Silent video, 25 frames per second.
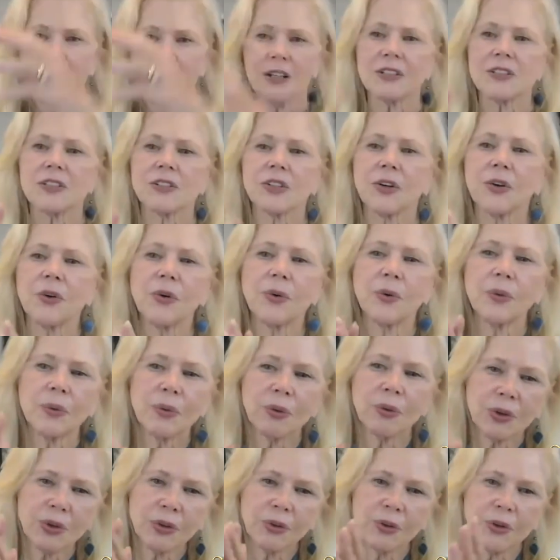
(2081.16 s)
So
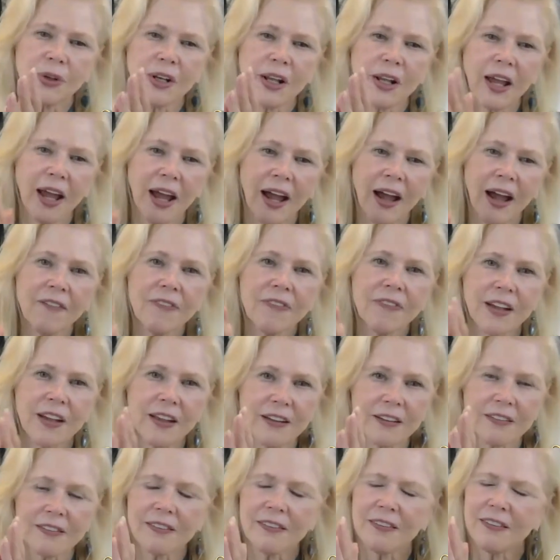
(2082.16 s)
you can have that.
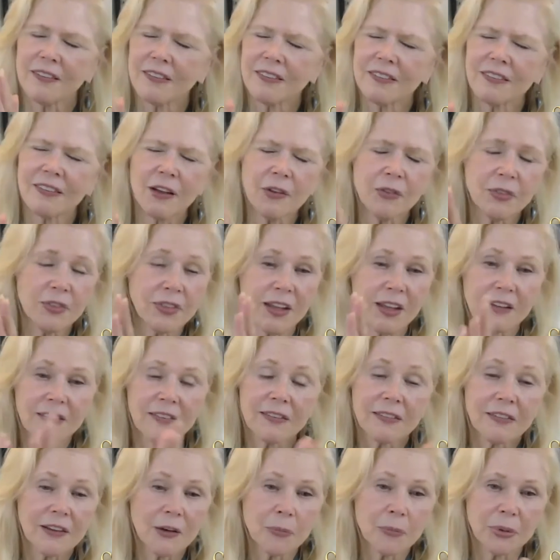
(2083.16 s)
It's, it's That's
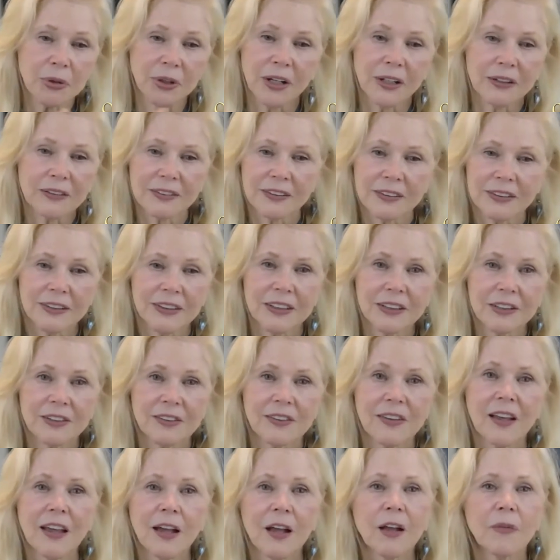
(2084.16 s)
a subplot. It's
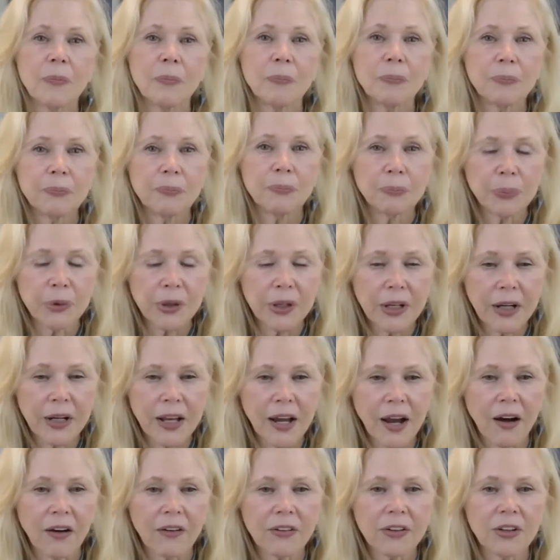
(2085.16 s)
bring it
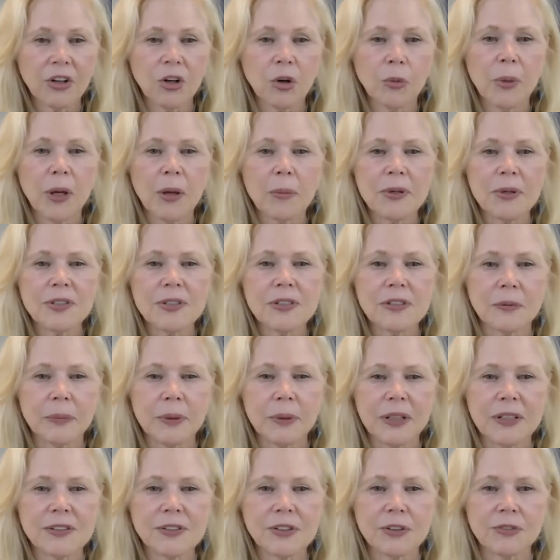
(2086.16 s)
out. You know, maybe
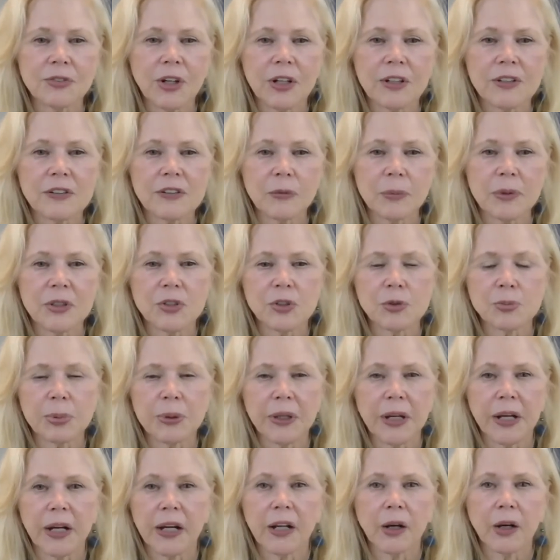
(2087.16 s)
somebody's, you've got somebody who's
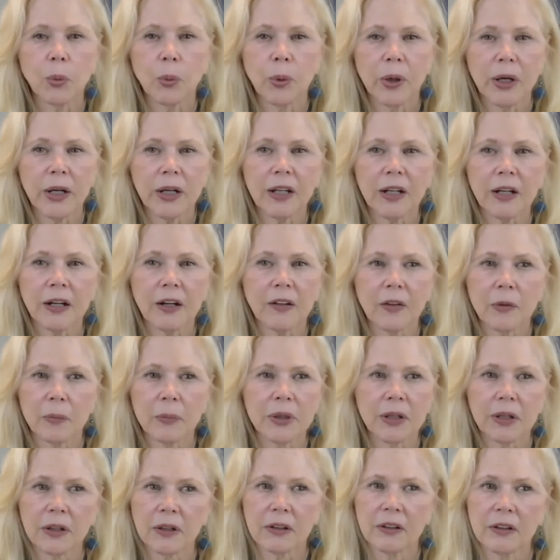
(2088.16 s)
planning a wedding in the
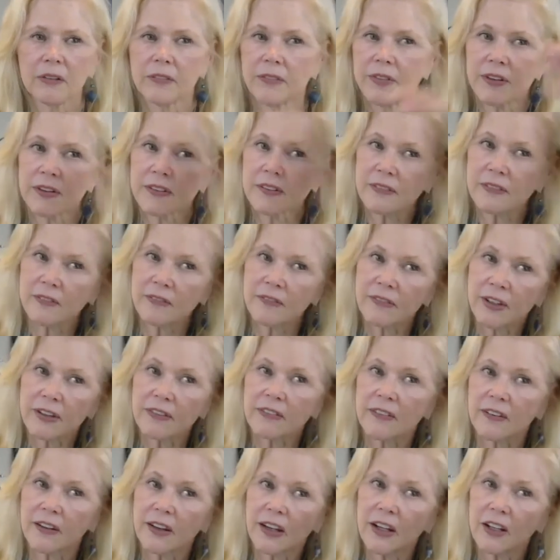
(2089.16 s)
middle of this
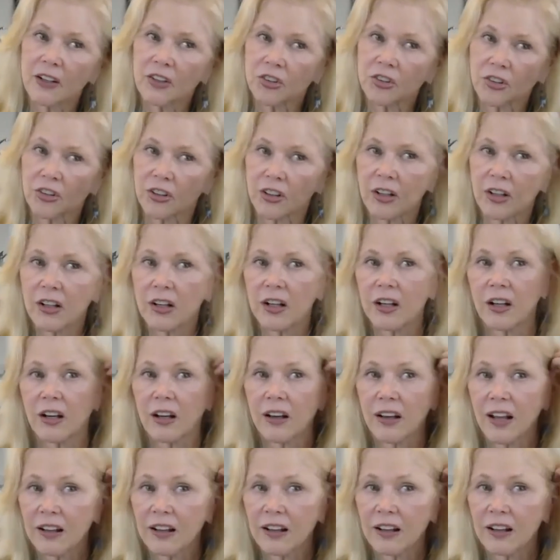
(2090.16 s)
investigation. And
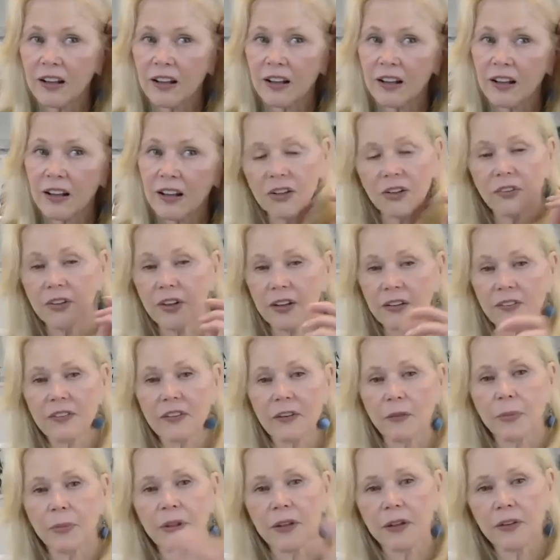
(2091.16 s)
that's, you know, that's
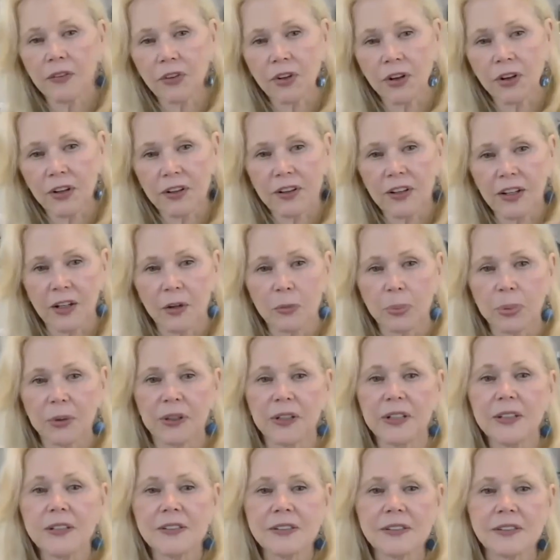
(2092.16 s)
something that's going to take
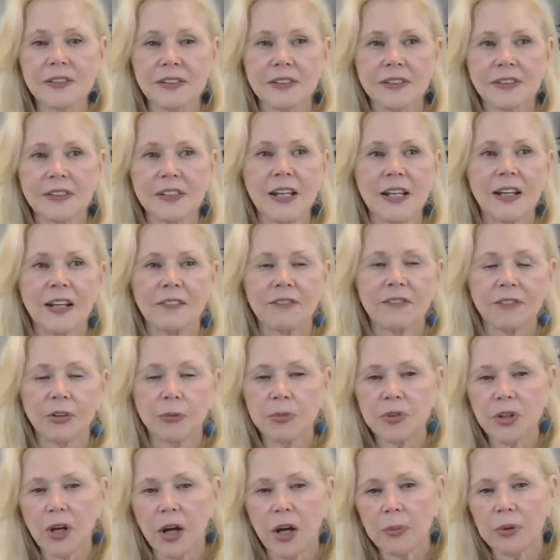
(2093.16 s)
place. And from
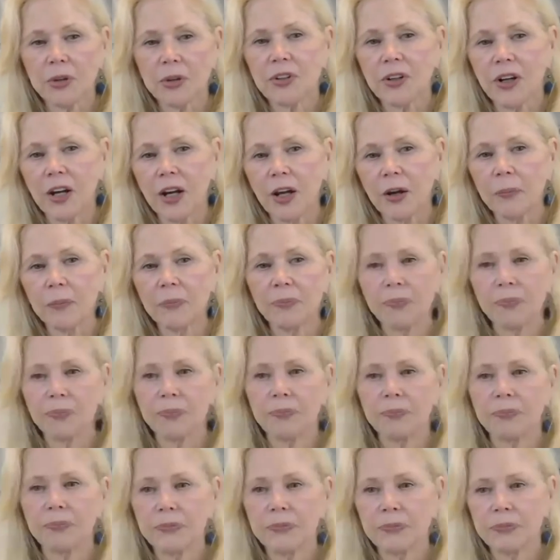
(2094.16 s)
time to time,
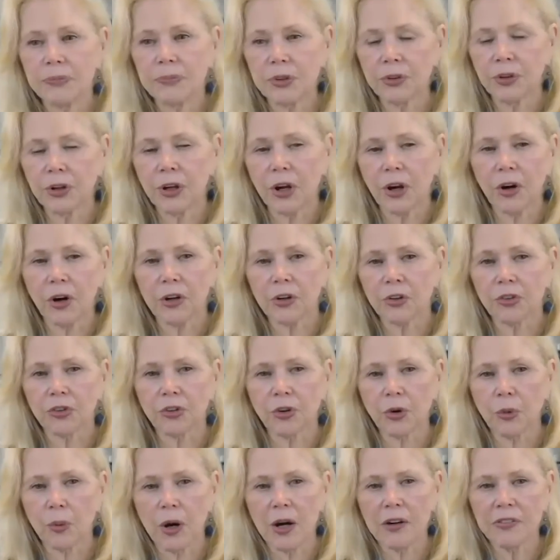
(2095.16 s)
your characters
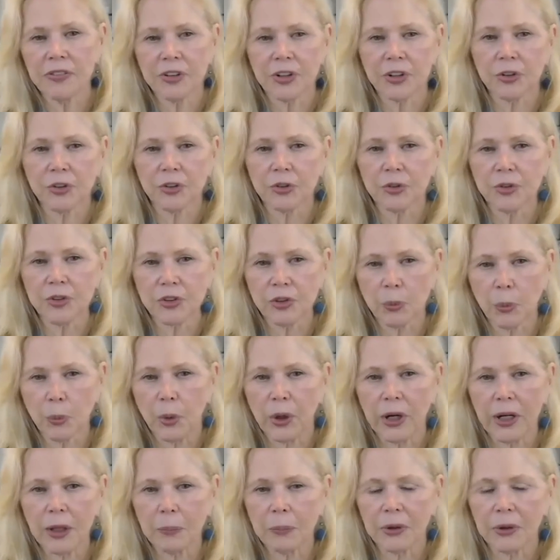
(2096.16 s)
go off and they're doing some
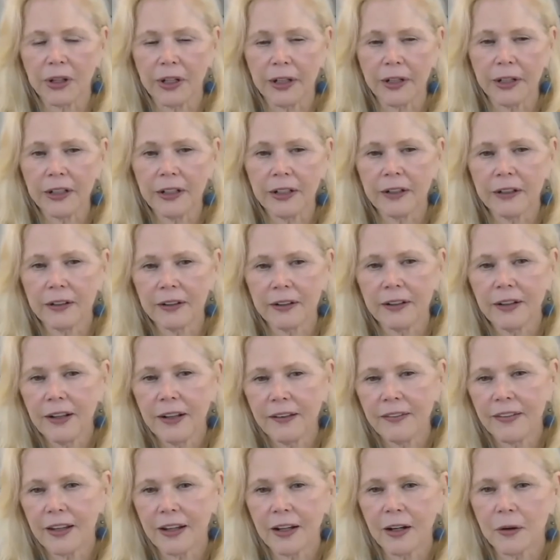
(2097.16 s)
wedding planning and
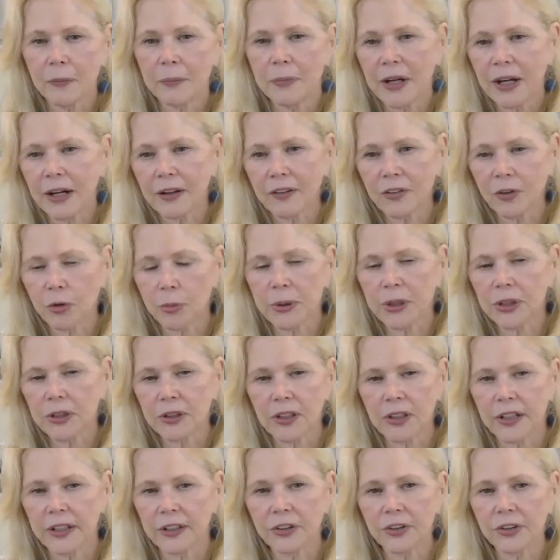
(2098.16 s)
they come back and there'll be a
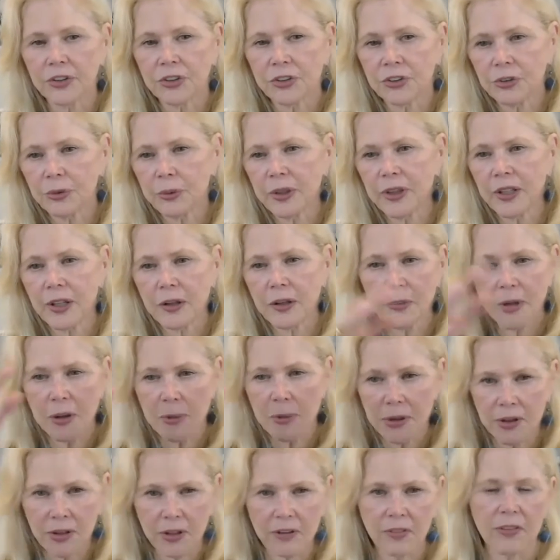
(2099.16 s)
line or two. And then
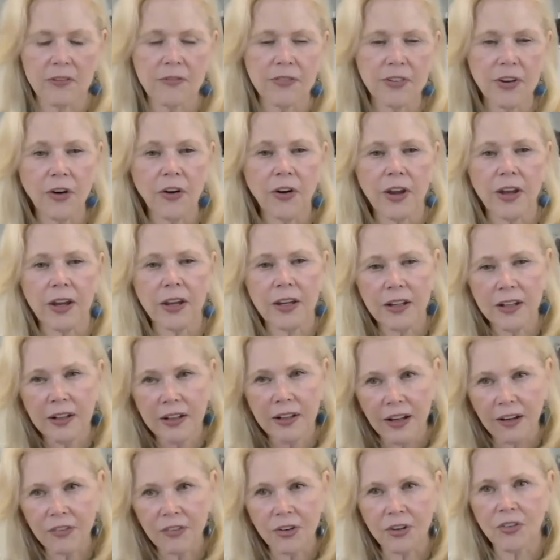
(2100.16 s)
maybe at the very end,
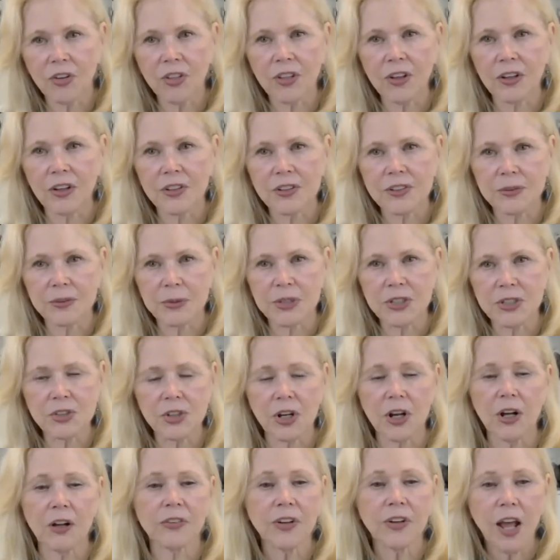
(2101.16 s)
after everything has been
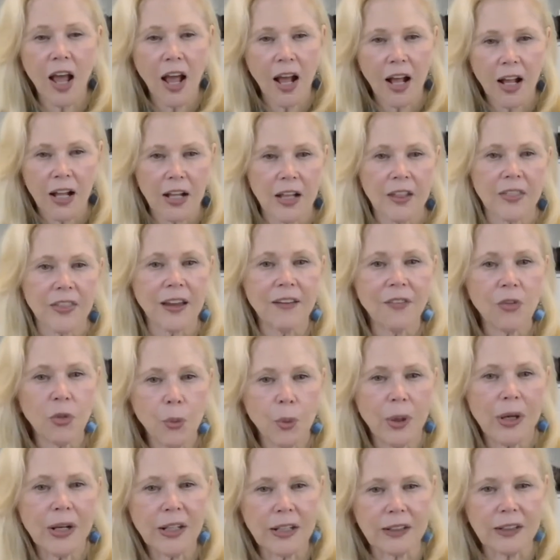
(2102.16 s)
solved, they have the
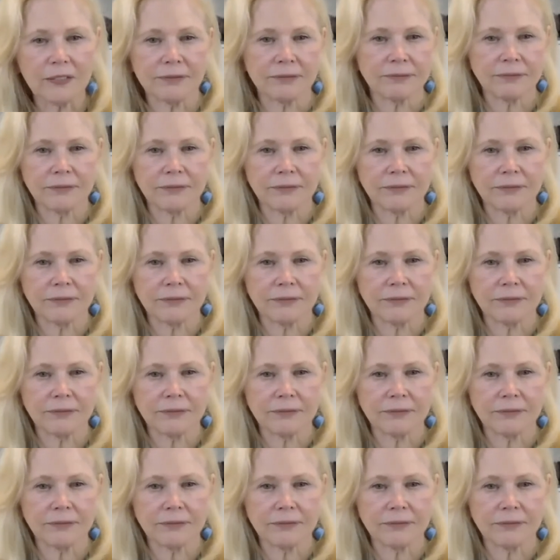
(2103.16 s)
wedding.